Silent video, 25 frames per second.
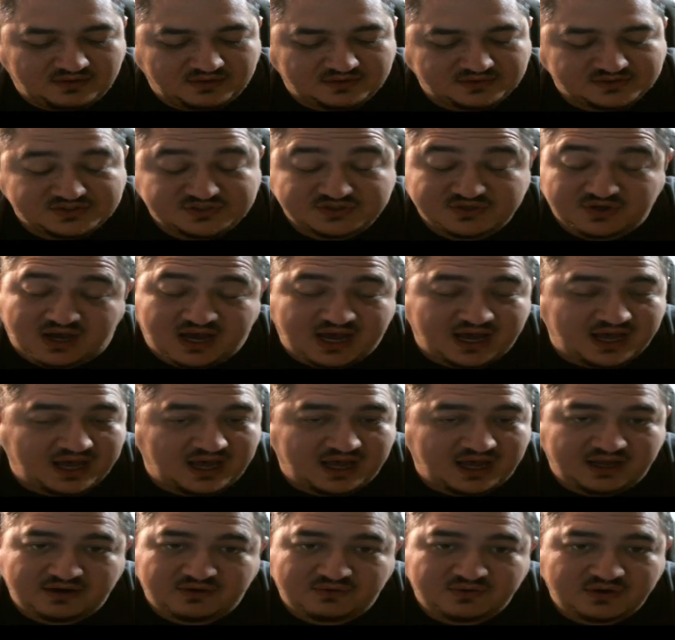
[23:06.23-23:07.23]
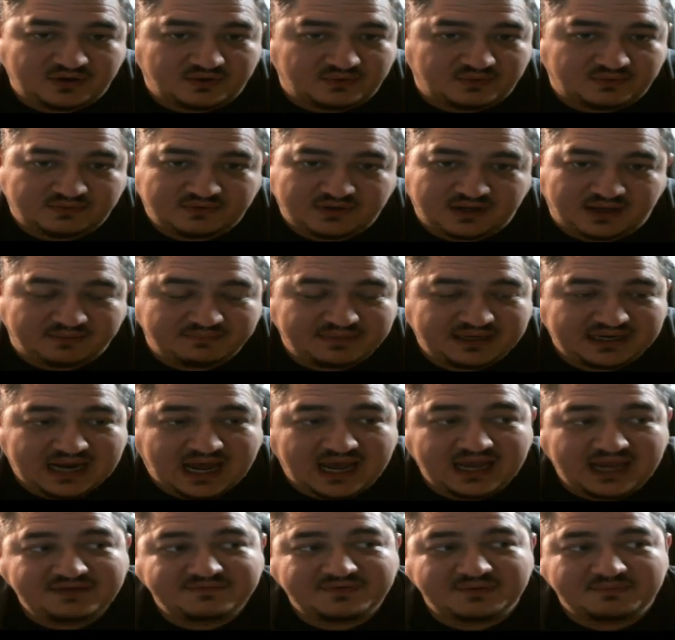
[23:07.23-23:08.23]
So I don't know. I mean,
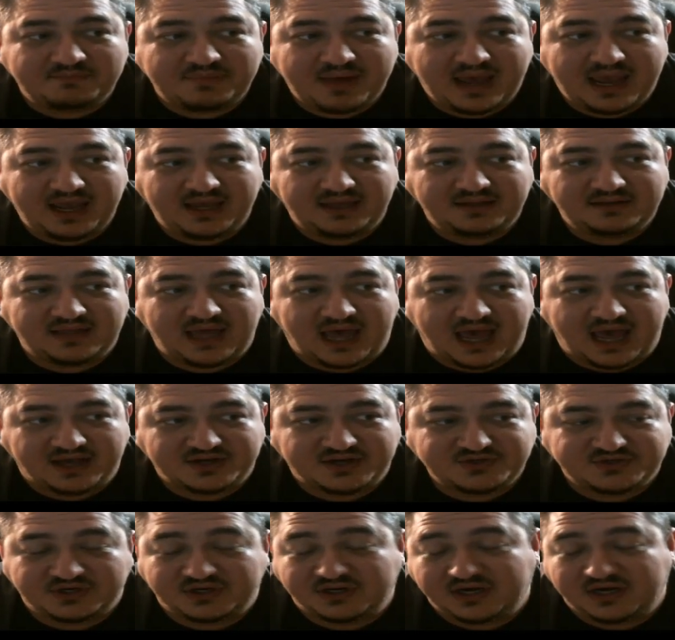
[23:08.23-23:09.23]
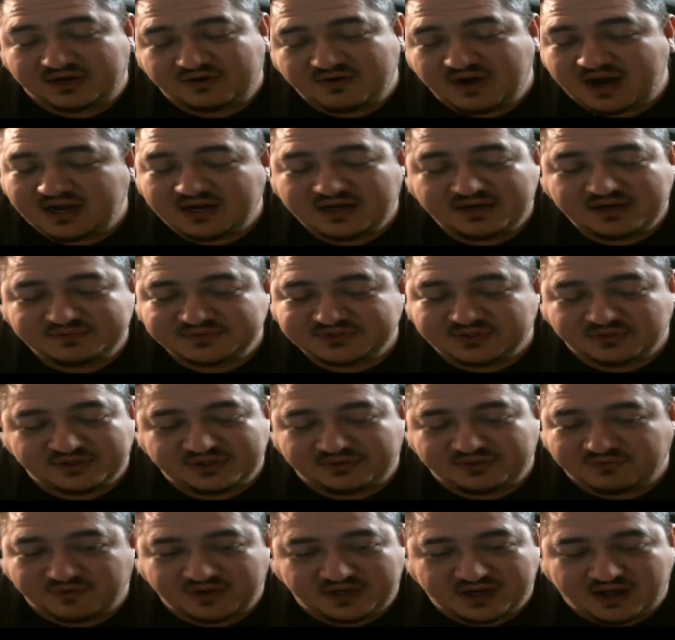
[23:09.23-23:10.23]
I even paid the extra. Now, granted, it was only
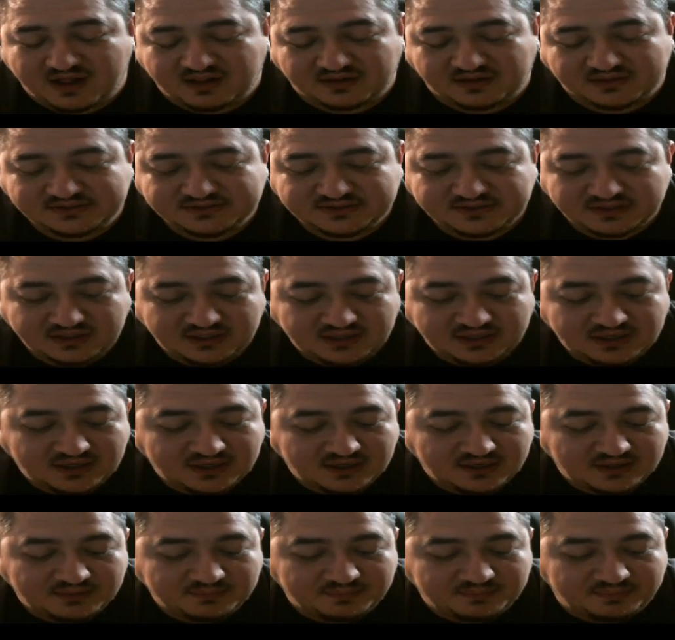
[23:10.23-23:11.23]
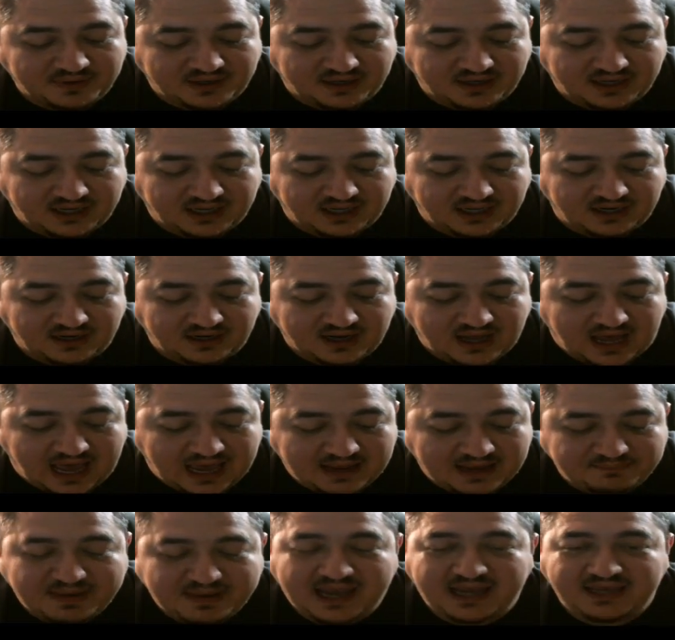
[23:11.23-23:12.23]
$3, but
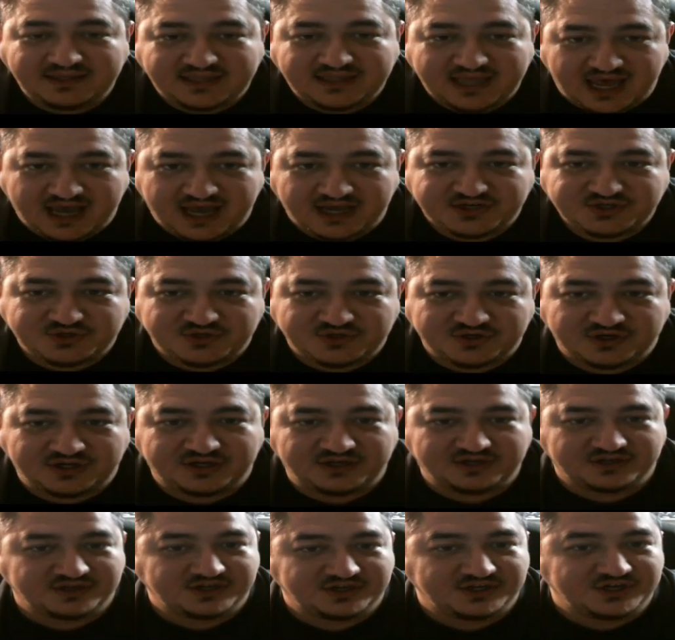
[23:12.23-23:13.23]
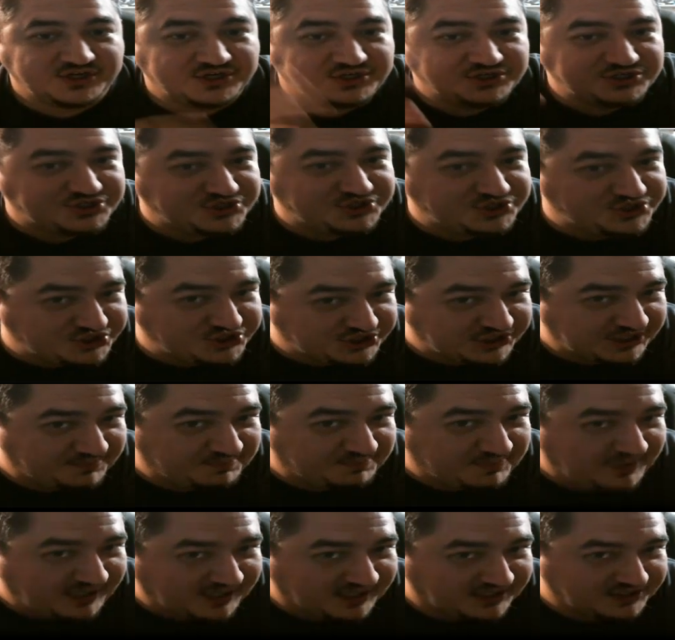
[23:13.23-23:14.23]
I paid the extra
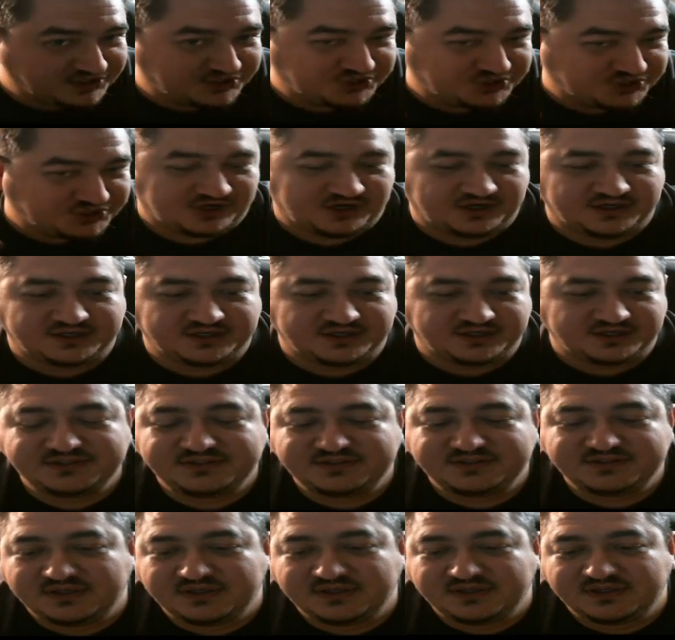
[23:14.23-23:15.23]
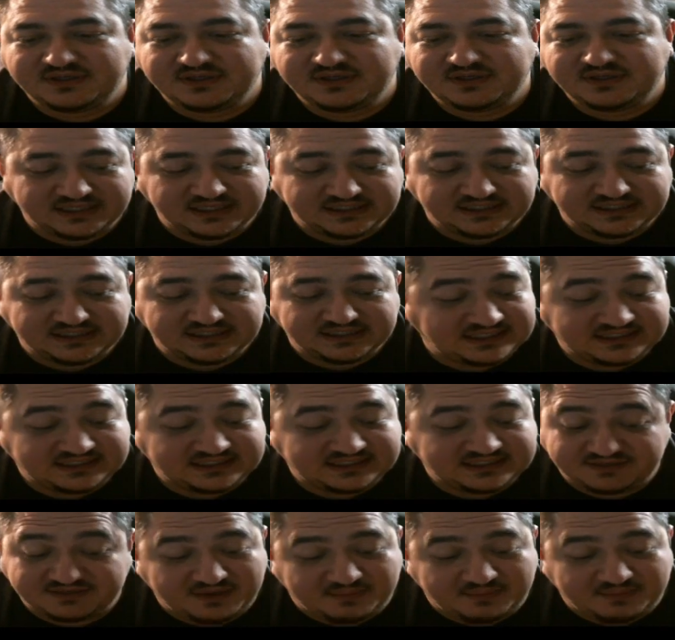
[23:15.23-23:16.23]
shipping insurance that says
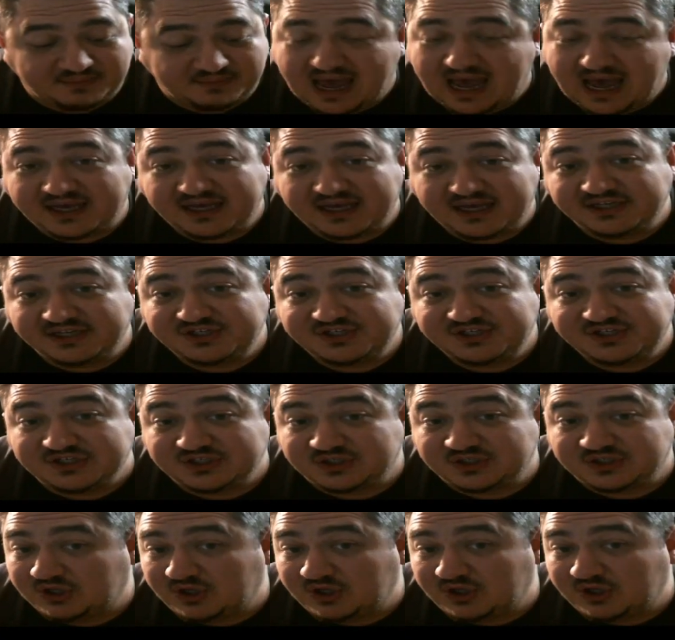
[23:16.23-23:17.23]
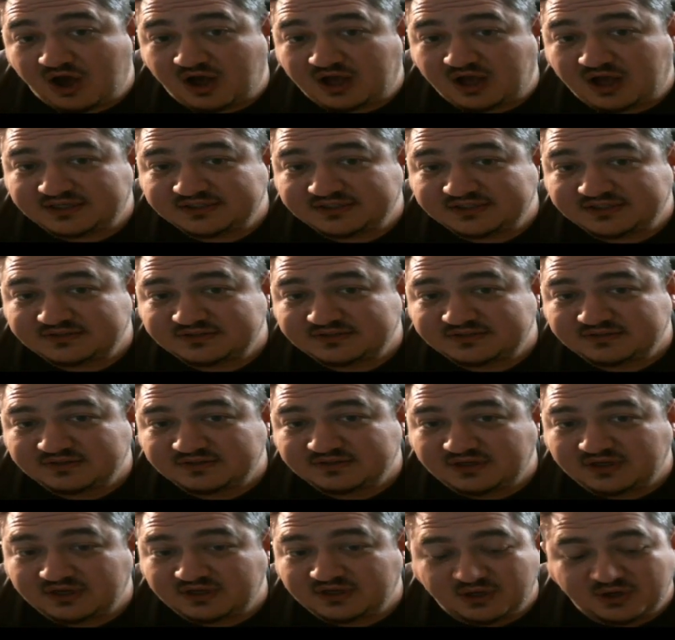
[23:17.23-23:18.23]
if the package is lost
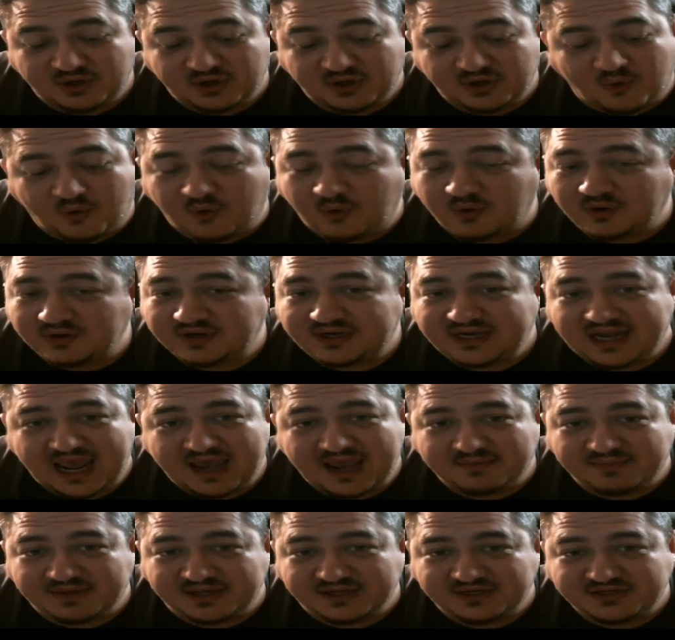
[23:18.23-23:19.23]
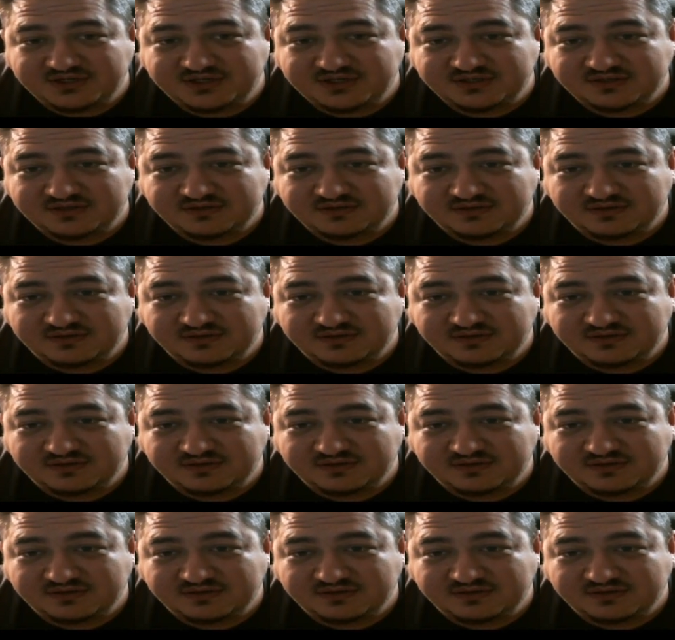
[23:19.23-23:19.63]
or damaged,